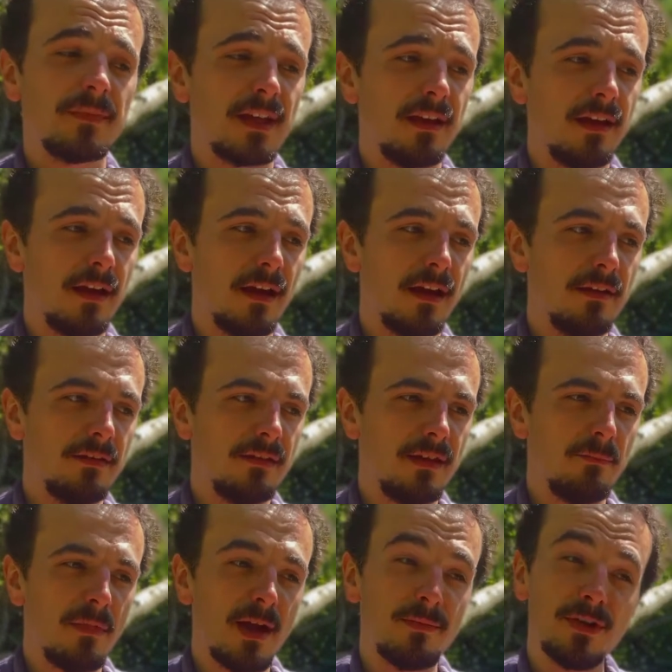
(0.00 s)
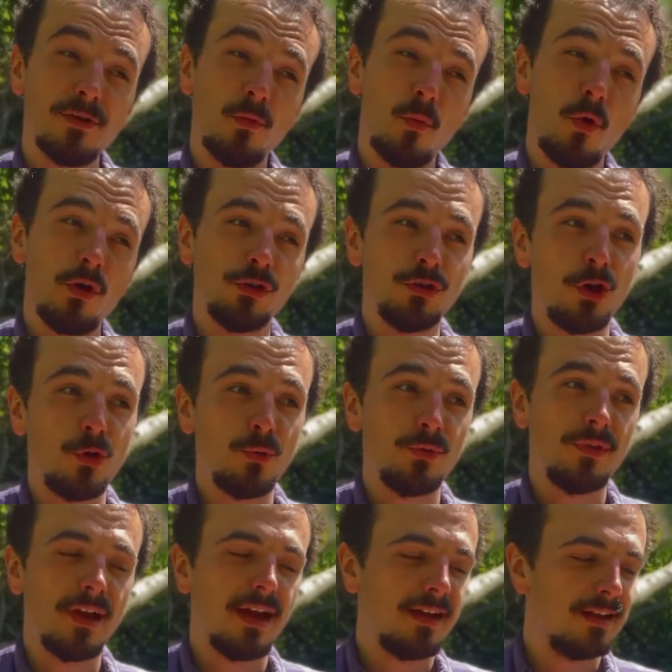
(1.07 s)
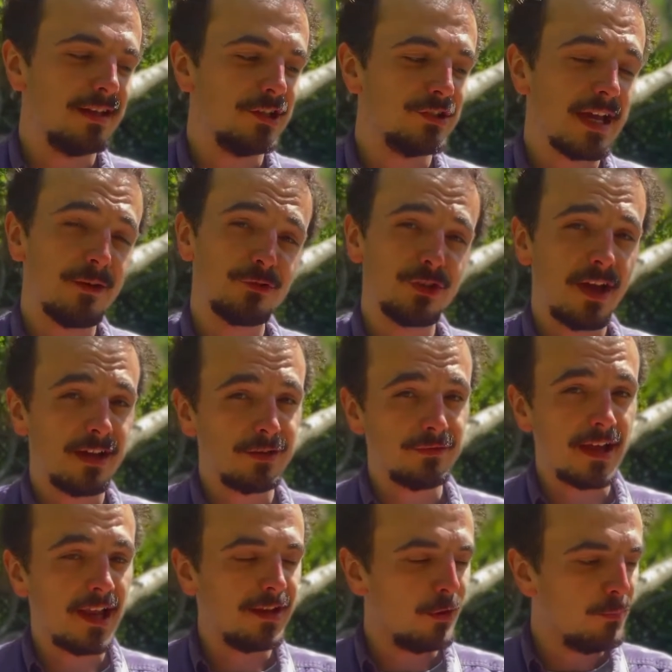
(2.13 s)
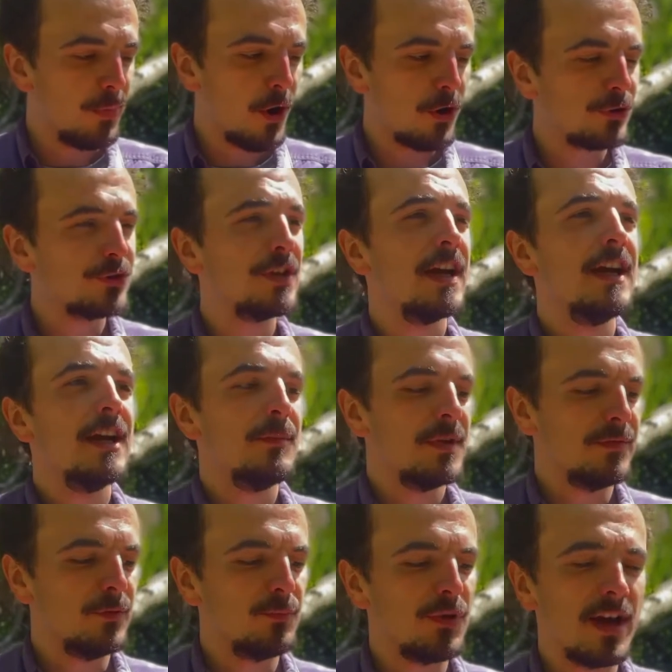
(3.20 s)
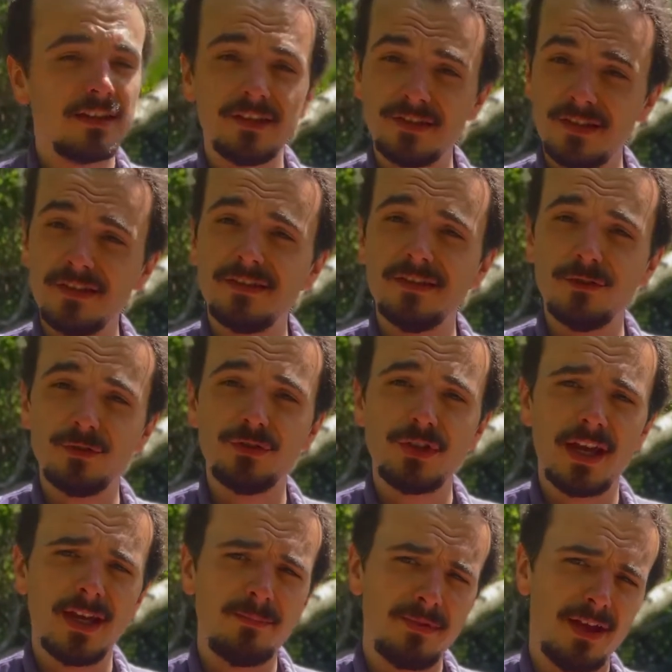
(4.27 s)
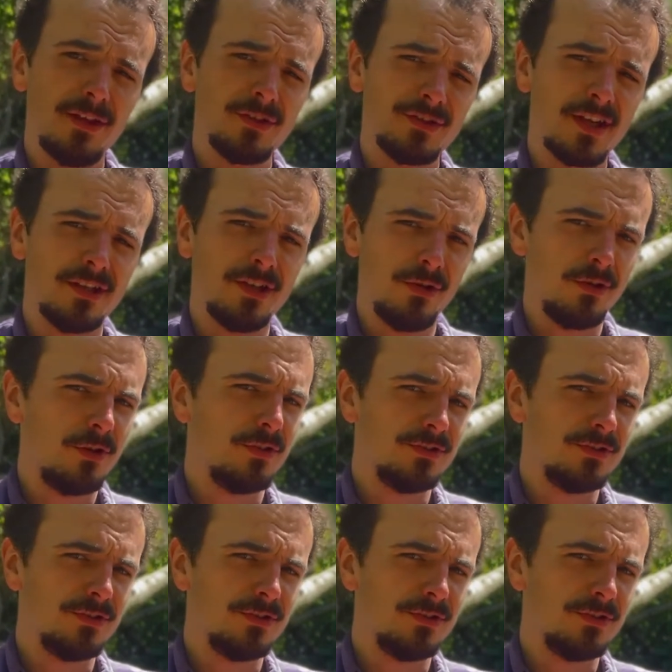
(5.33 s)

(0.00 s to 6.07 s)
There might be one note that is outside of that little box, but if you practice this little shape, that'll stand you in good